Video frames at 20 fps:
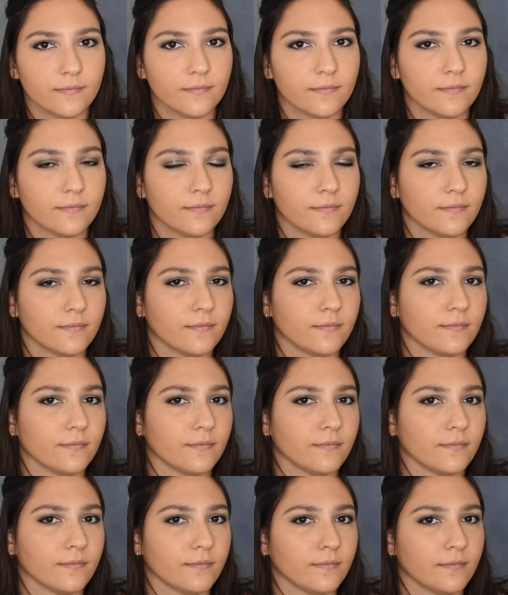
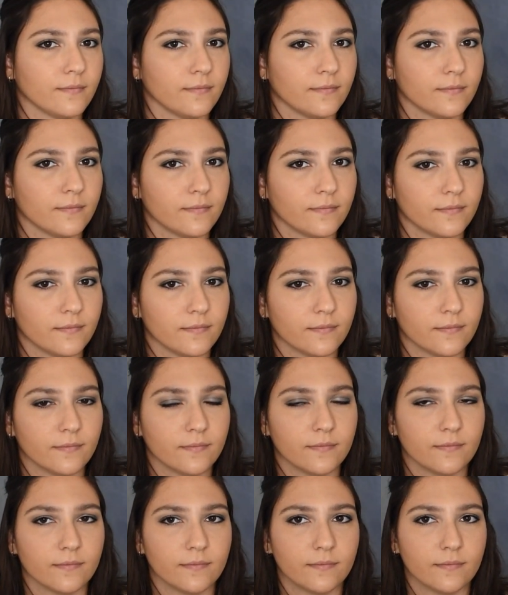
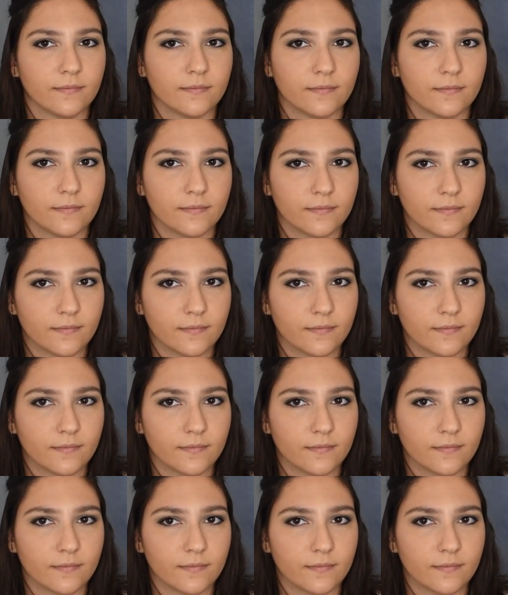(not speaking)